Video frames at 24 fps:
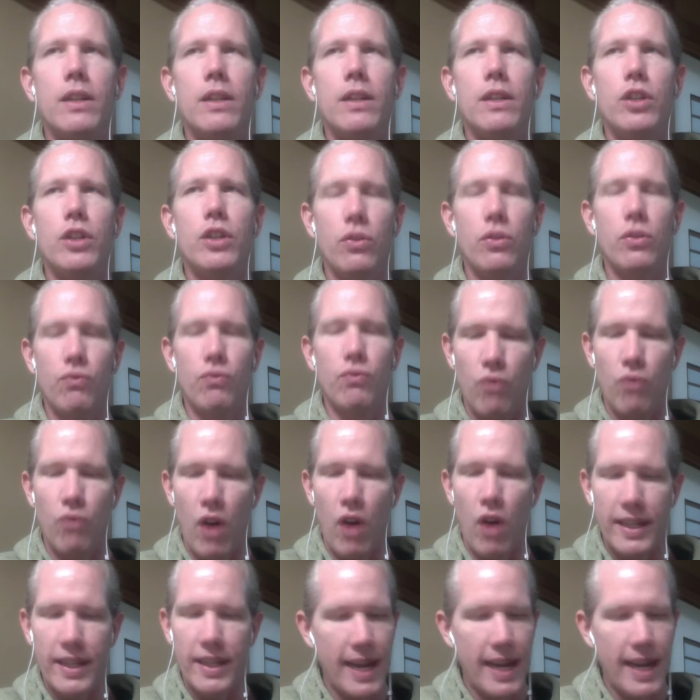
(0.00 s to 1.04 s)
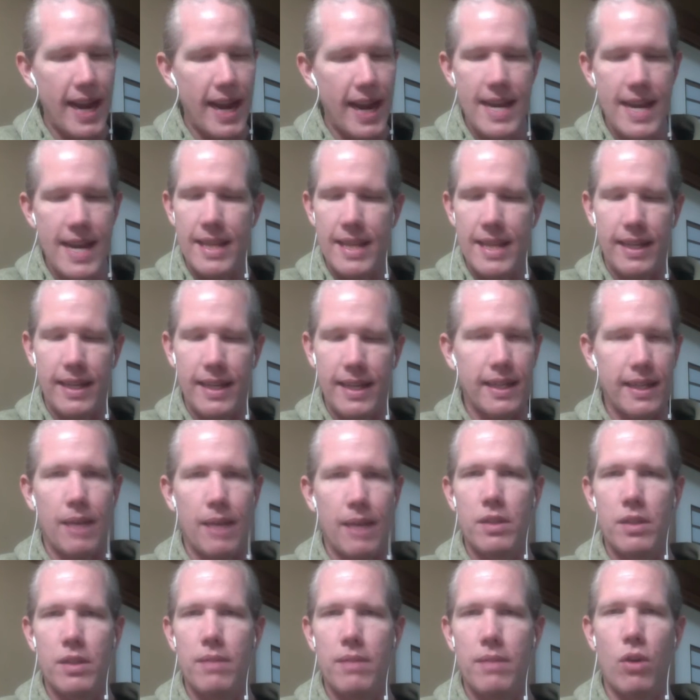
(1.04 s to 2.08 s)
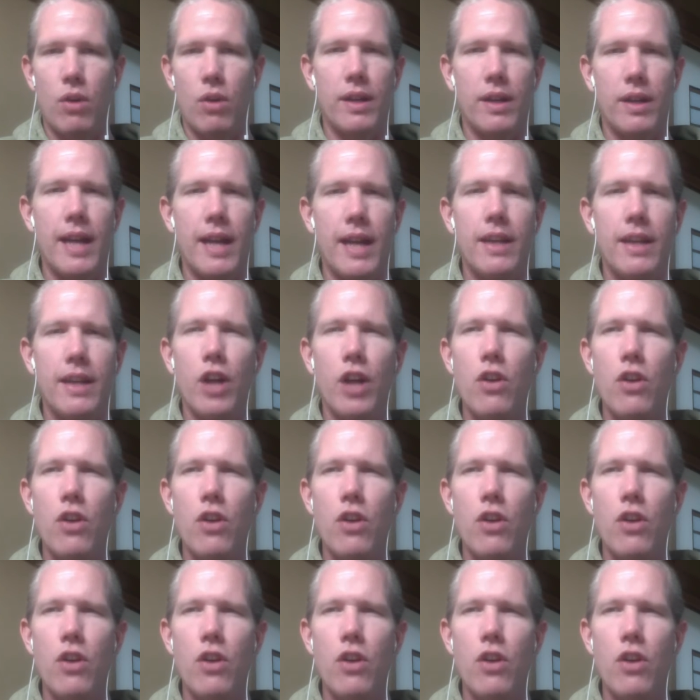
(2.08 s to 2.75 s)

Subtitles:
And just write down anything that comes to mind.